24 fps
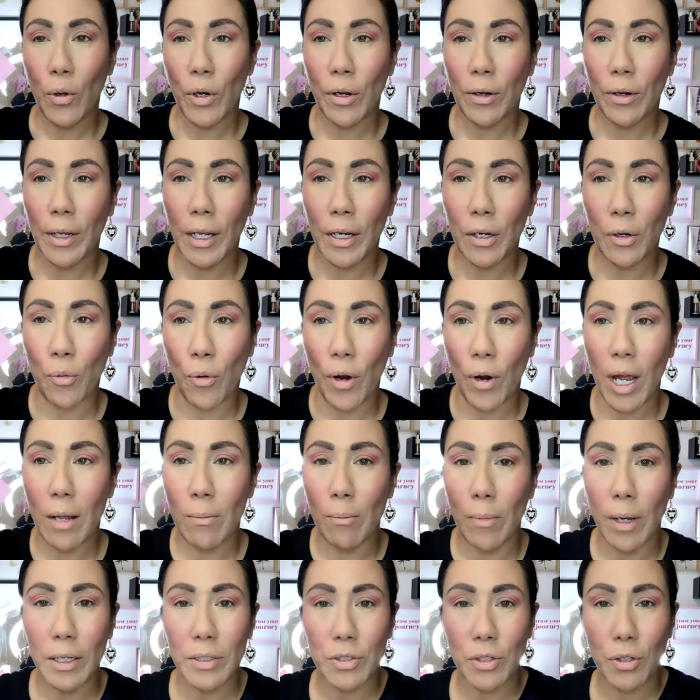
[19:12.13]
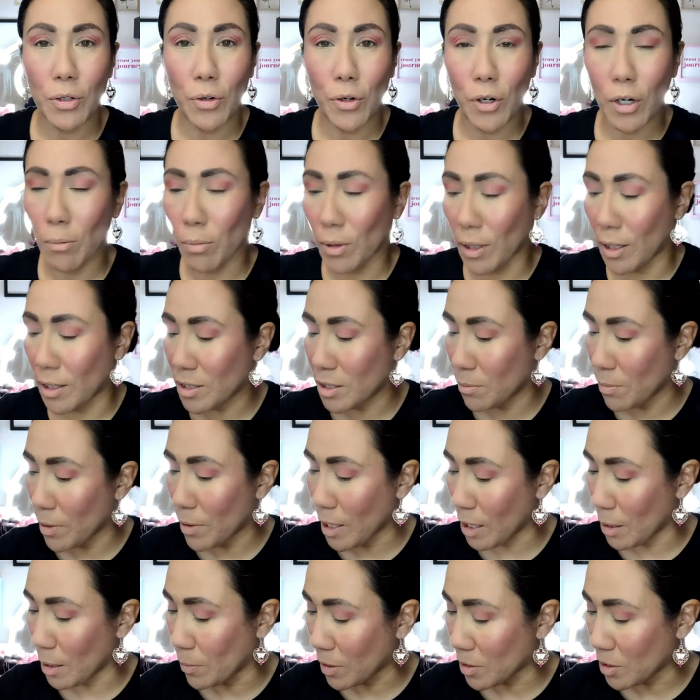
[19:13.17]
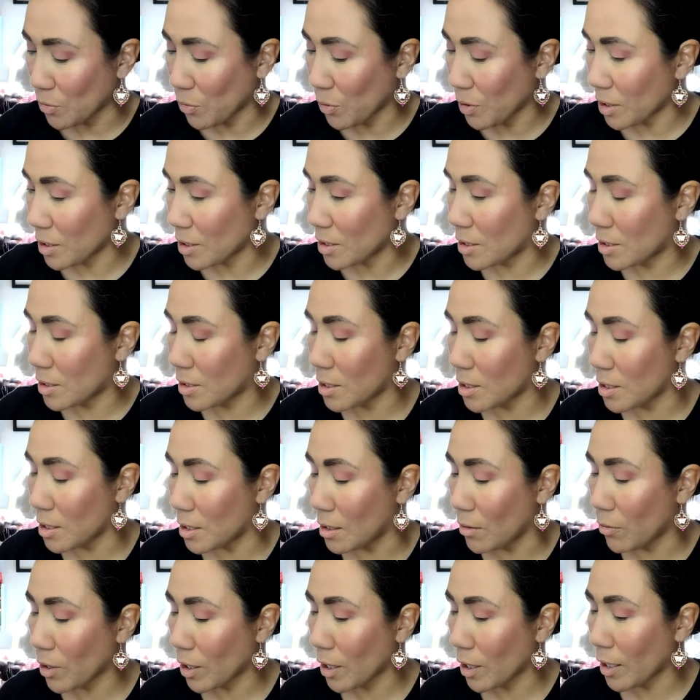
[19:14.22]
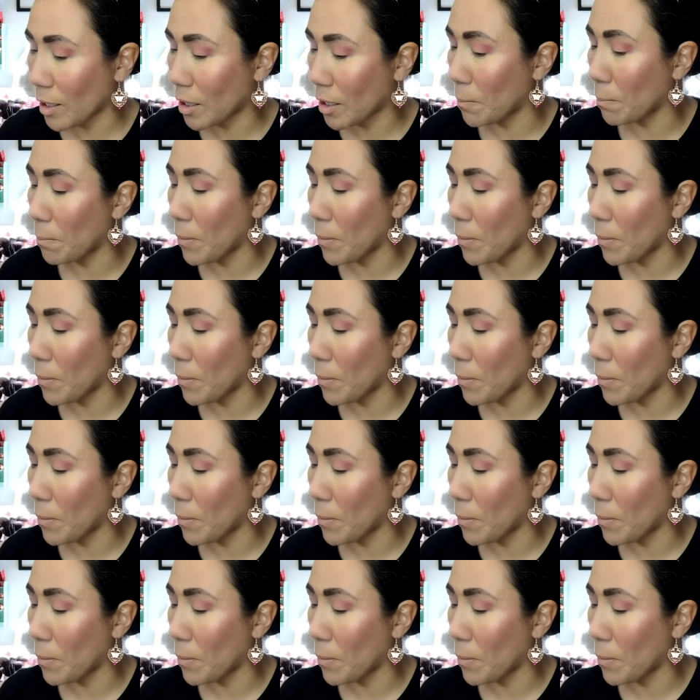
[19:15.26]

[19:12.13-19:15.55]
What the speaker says: I went on ahead and grabbed my Sakura Blossom palette because I want to see. I want to kind of